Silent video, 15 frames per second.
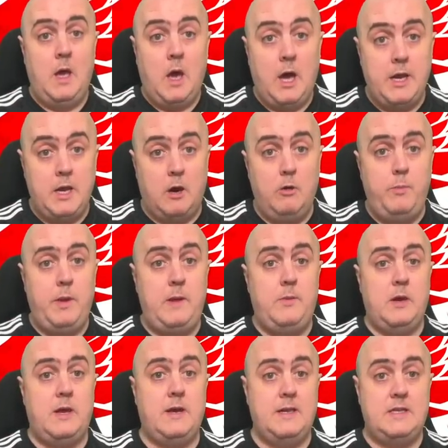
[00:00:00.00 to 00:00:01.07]
I know people
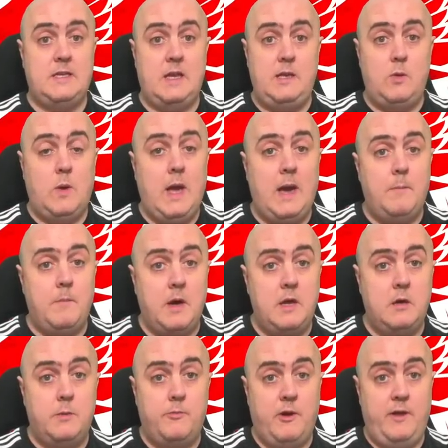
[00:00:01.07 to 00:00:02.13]
are going to say you can't mic
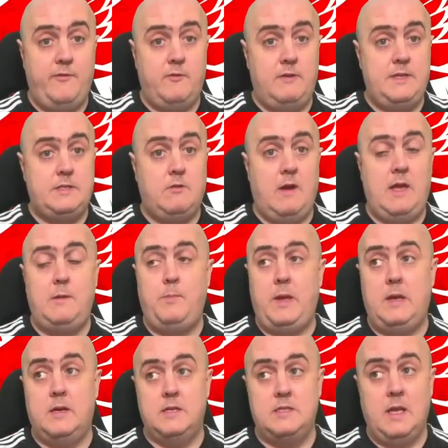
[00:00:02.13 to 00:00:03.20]
up referees, Craig,
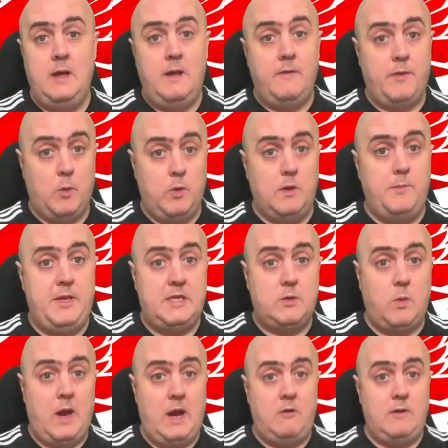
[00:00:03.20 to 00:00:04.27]
because there will be
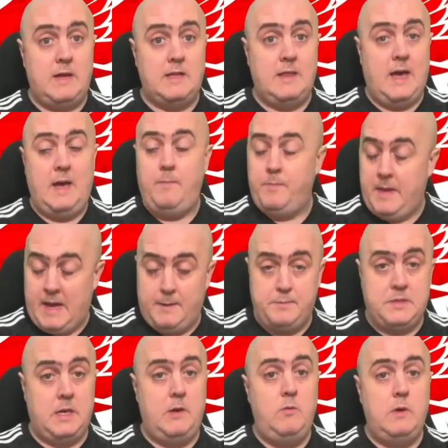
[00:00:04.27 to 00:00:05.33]
swearing and that.
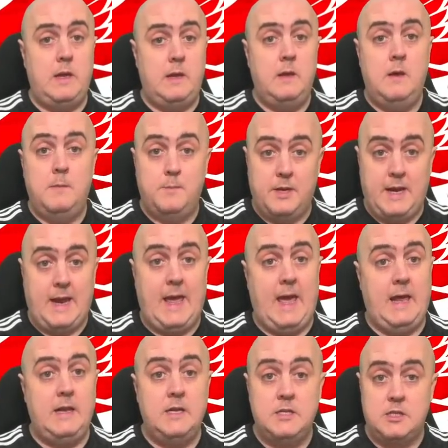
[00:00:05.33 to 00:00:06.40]
Absolutely. But
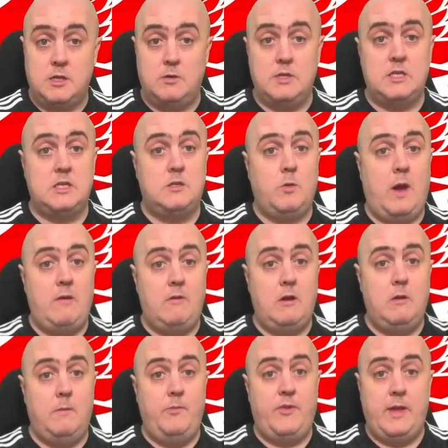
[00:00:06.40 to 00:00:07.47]
again, soon as the swearing
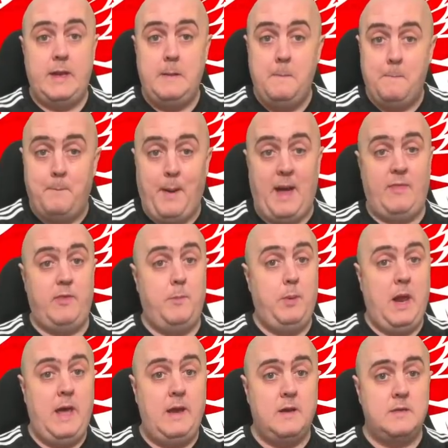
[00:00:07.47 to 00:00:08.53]
comes in, ban the
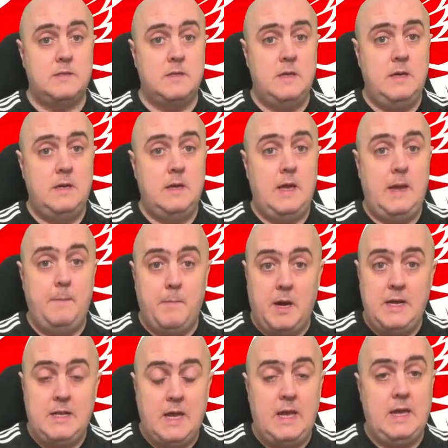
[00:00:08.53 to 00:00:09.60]
players. It
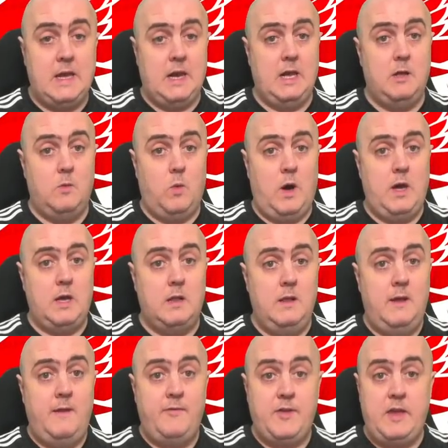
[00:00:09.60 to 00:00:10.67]
might take a little while.
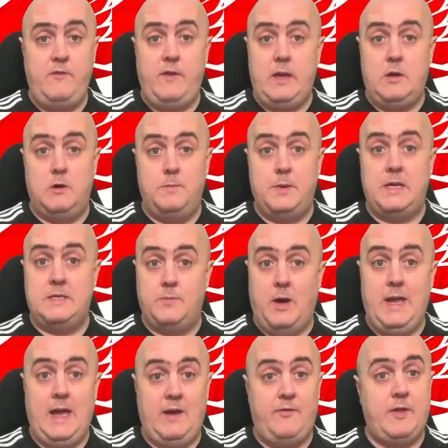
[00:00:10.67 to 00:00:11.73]
TV companies
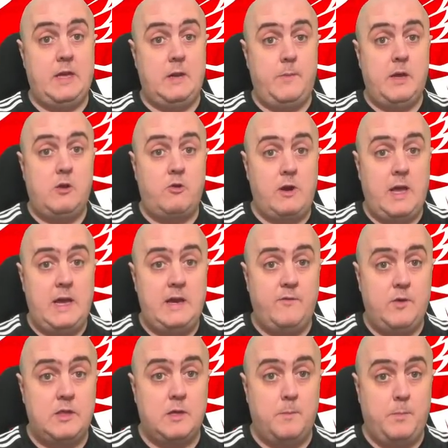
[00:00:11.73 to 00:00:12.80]
might have to get a bit creative
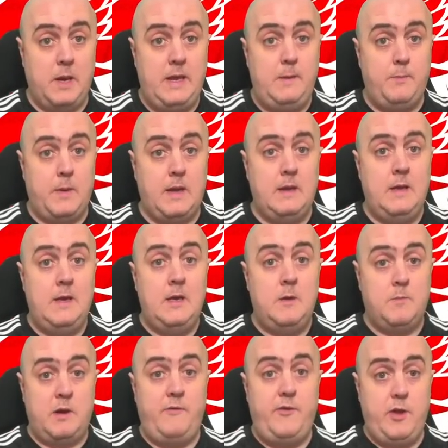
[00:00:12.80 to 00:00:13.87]
with their bleeping.
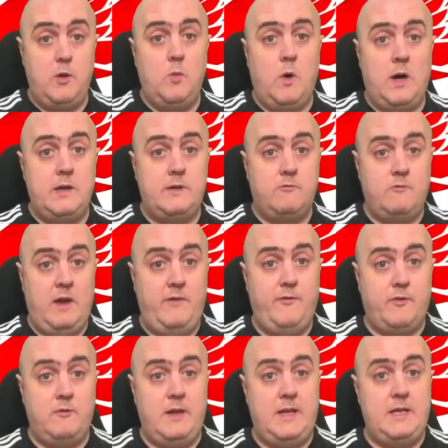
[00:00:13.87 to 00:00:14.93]
But if you want
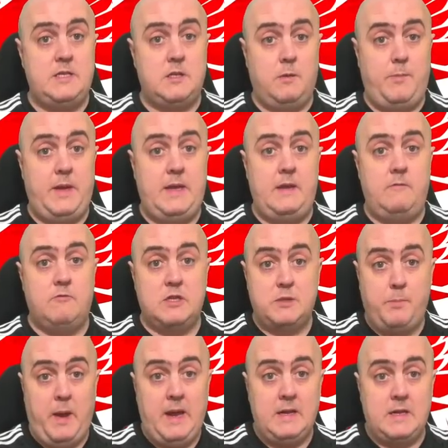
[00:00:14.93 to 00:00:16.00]
referees to be
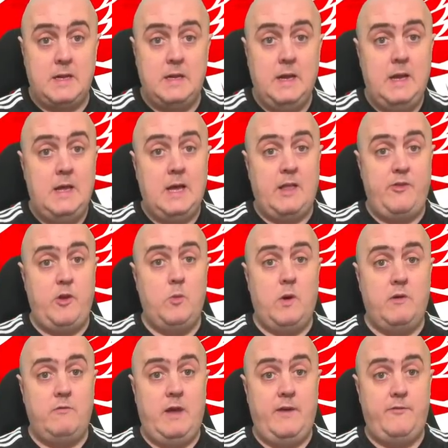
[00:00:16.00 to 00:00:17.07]
respected and you
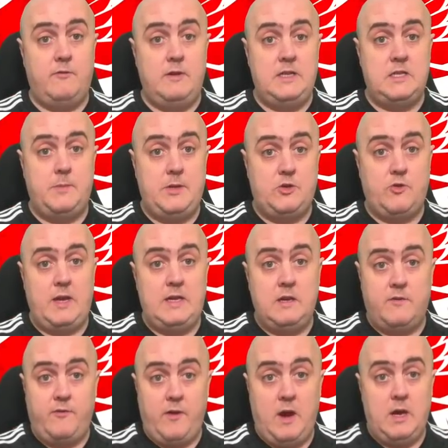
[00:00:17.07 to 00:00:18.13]
want referees to be treated
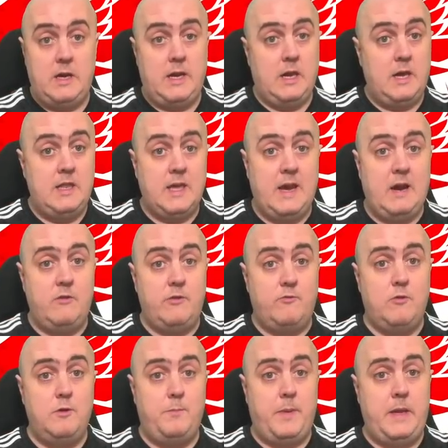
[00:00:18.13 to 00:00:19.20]
fairly like they are in
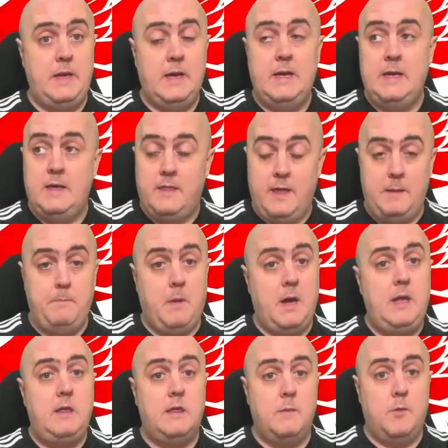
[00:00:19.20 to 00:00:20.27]
rugby, then
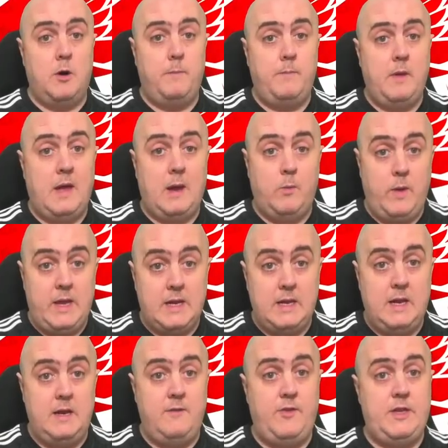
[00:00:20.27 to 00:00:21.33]
mic them up and we can
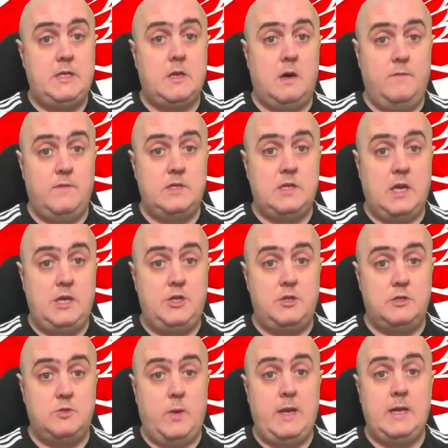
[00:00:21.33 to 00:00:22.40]
hear these
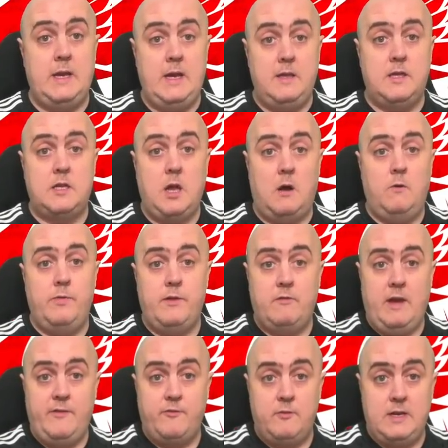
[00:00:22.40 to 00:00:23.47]
conversations. We can hear the tone the
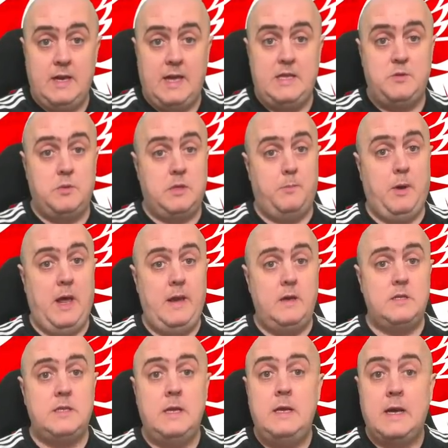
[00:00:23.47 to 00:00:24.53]
referee takes with the
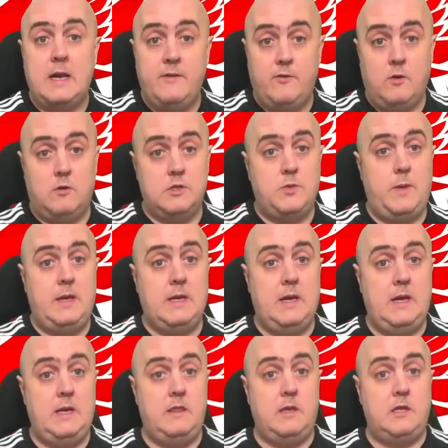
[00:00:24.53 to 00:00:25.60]
players. And of course, we can
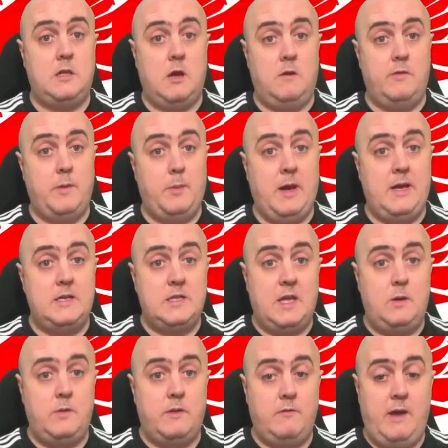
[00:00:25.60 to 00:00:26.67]
hear the tone the players
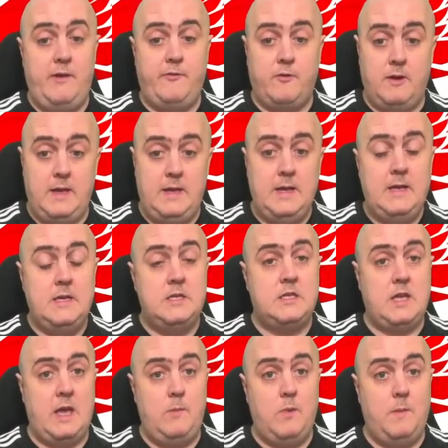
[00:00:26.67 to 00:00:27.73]
take with the referee.
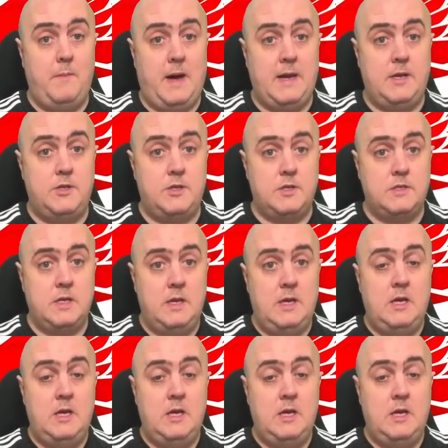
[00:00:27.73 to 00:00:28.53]
Same with managers.